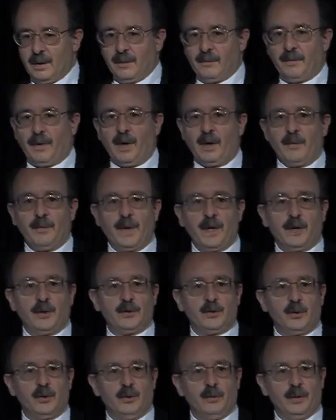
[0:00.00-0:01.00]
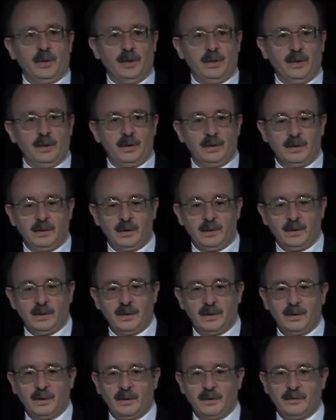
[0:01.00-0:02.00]
Fire made us human,
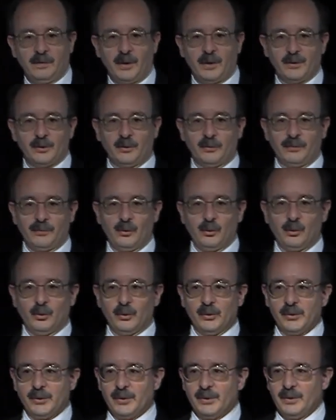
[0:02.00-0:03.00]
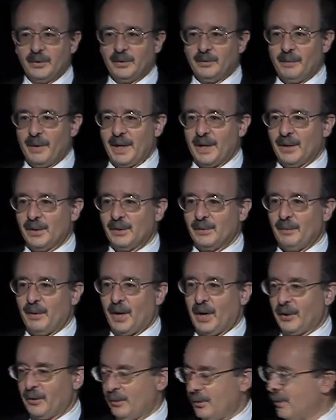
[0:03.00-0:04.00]
fossil fuels made us
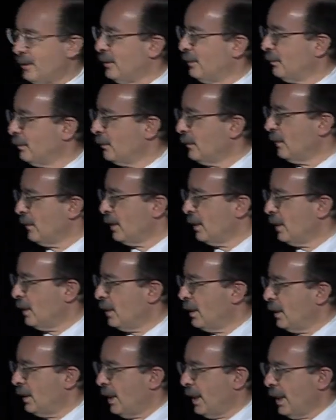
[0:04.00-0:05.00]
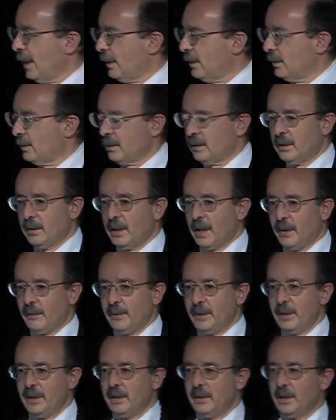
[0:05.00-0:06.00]
modern, and now we
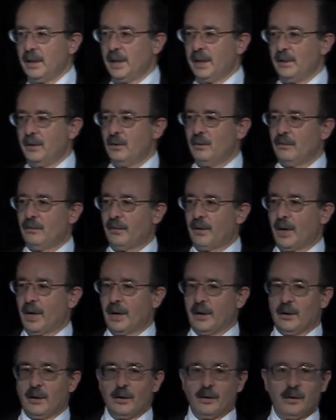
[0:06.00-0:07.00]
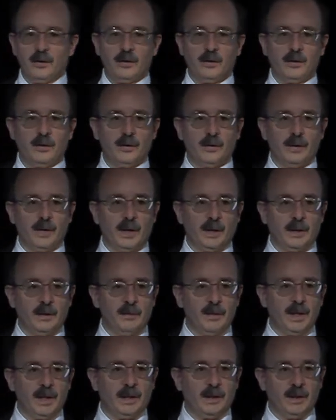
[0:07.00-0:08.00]
need a new fire that can
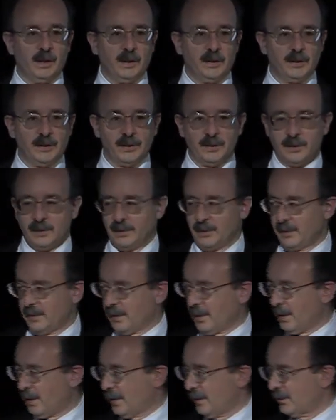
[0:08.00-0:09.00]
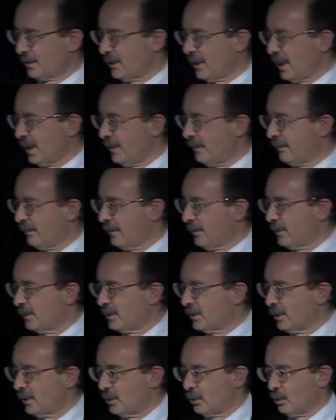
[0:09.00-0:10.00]
make us safe and
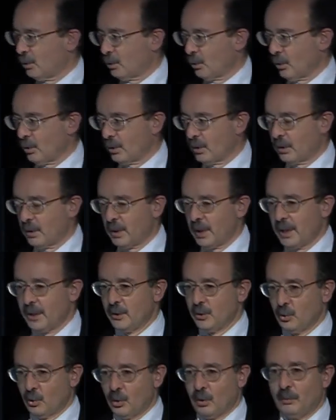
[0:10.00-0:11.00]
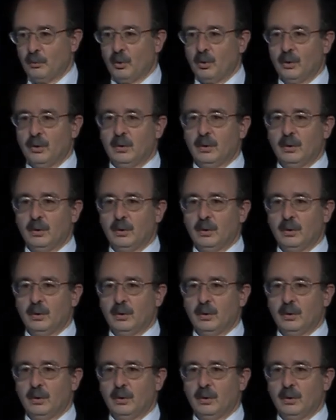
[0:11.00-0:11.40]
secure and durable.